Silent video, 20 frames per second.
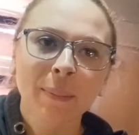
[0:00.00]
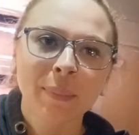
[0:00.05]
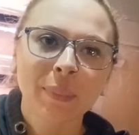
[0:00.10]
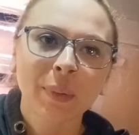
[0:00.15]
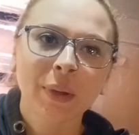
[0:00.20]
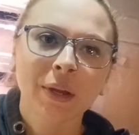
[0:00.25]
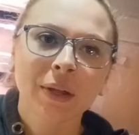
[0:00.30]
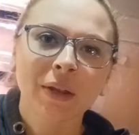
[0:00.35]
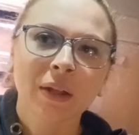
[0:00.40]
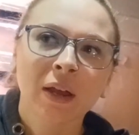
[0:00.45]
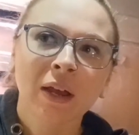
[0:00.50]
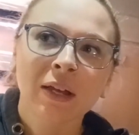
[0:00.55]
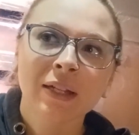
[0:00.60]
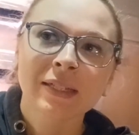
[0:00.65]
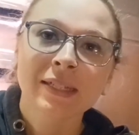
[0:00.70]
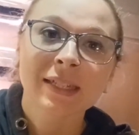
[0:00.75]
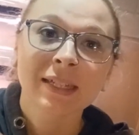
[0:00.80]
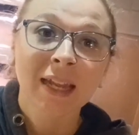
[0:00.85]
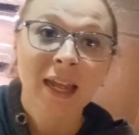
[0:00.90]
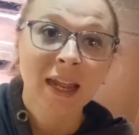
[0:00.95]

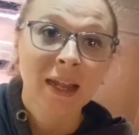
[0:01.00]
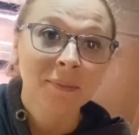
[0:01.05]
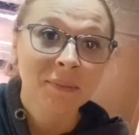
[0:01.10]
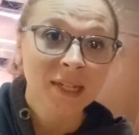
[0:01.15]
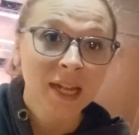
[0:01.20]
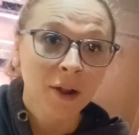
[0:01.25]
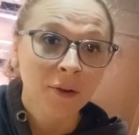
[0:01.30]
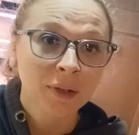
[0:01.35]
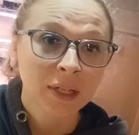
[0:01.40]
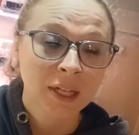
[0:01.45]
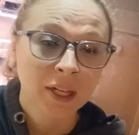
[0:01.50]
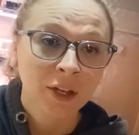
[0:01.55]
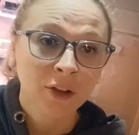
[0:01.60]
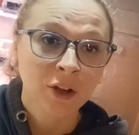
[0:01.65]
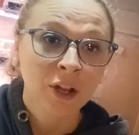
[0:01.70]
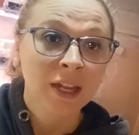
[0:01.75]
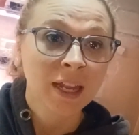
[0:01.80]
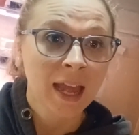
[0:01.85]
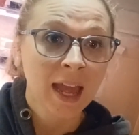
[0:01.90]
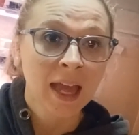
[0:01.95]
But today I'm down
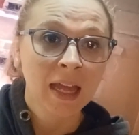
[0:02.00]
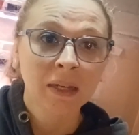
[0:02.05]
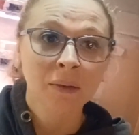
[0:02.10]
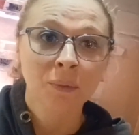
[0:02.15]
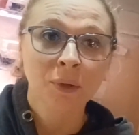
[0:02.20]
here again.